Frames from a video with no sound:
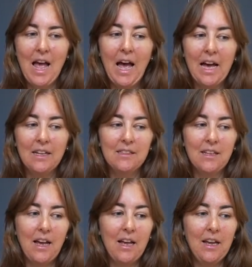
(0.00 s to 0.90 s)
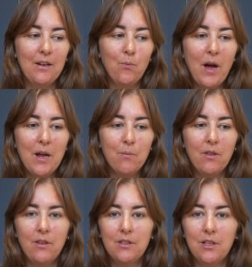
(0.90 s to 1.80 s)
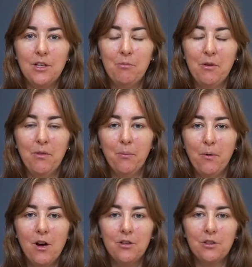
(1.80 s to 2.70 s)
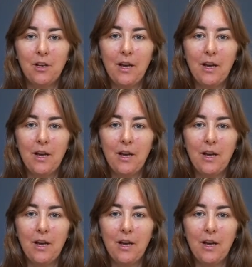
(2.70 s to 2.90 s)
and I had a white one that turned blue in the wash.